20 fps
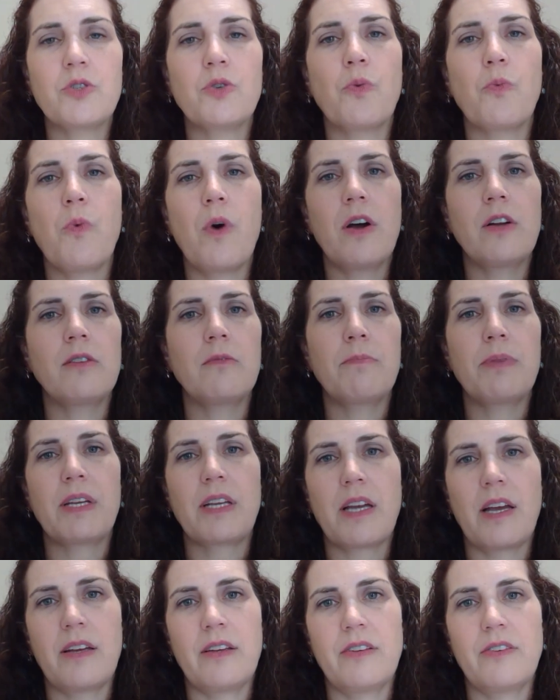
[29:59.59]
one
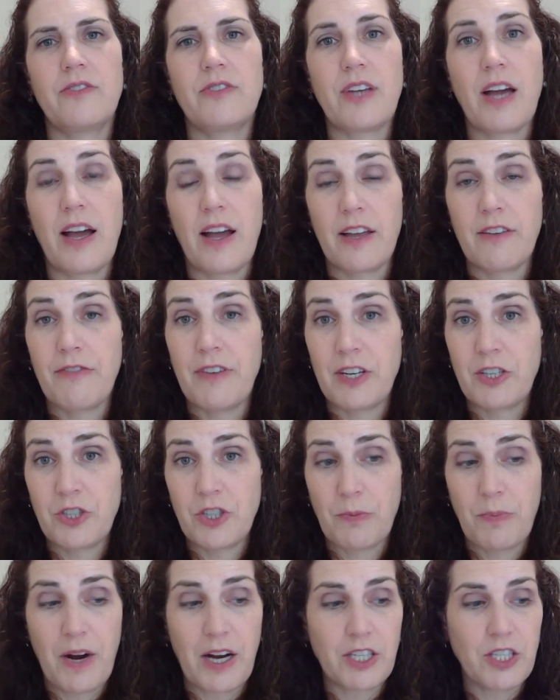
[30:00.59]
because I finished
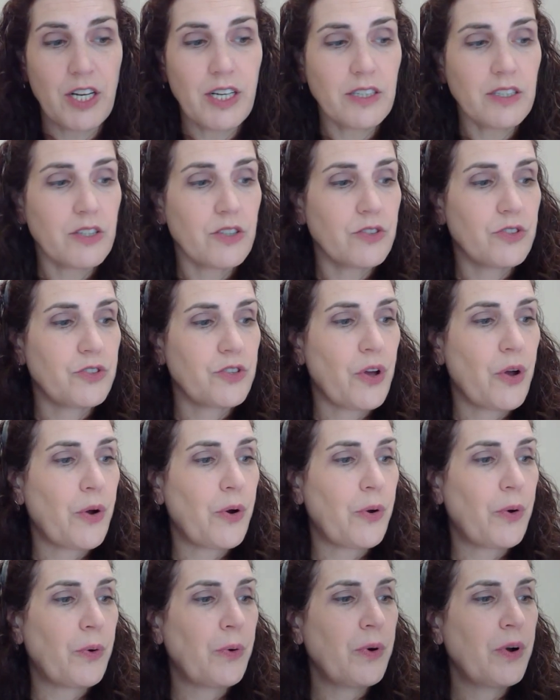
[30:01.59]
a project.
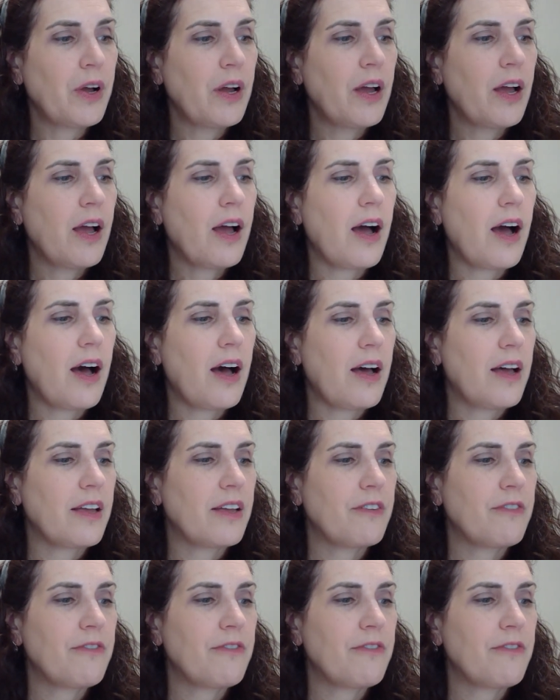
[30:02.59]
So I